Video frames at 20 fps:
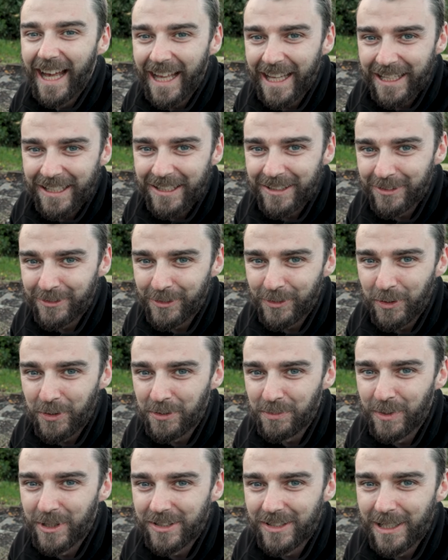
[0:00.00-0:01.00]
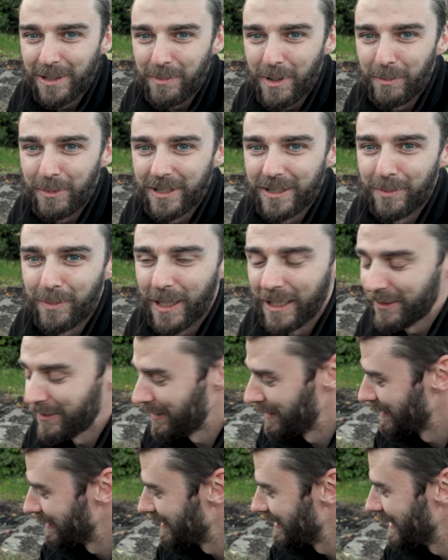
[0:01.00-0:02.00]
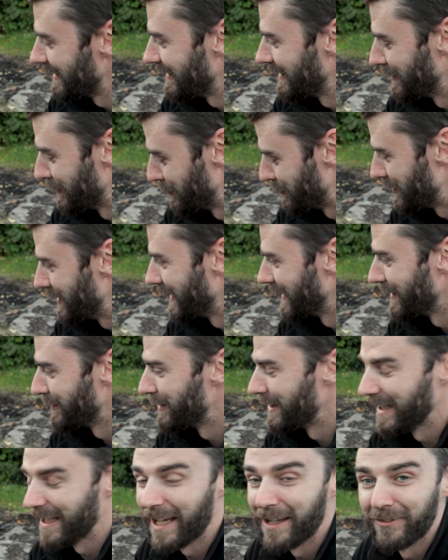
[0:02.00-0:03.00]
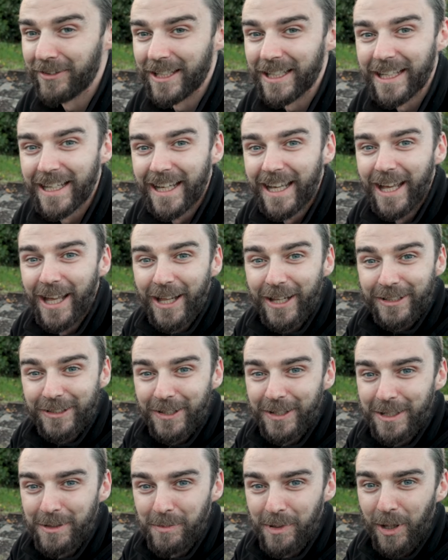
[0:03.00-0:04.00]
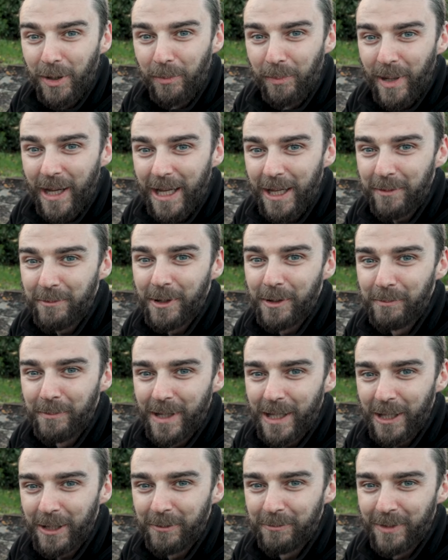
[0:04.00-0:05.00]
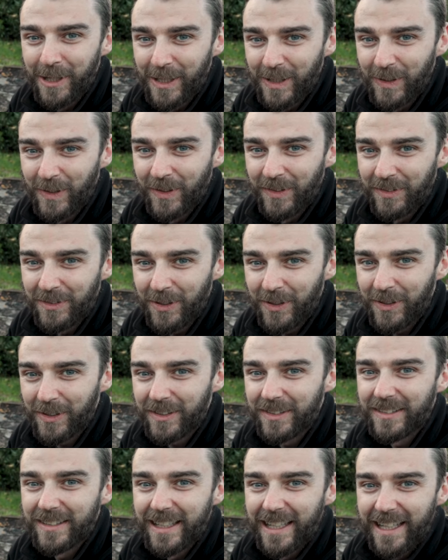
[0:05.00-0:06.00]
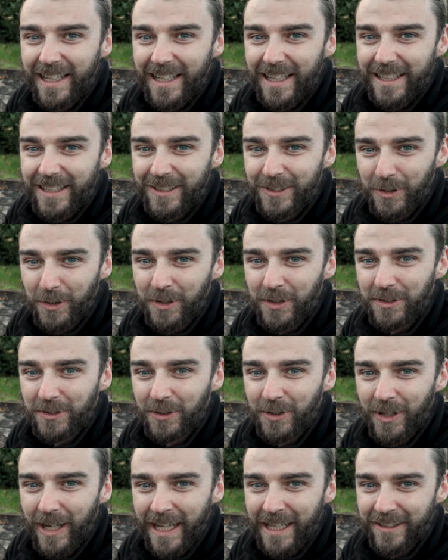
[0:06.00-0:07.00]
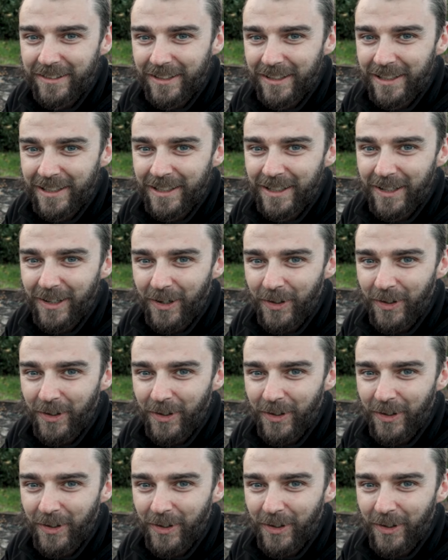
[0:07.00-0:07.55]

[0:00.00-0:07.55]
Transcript: And of course, my Chili Peppertier patrons. This is really, really heavy. Tony, Bill, Pam, Mel, Michael, Socks, Dorcasor, Angela,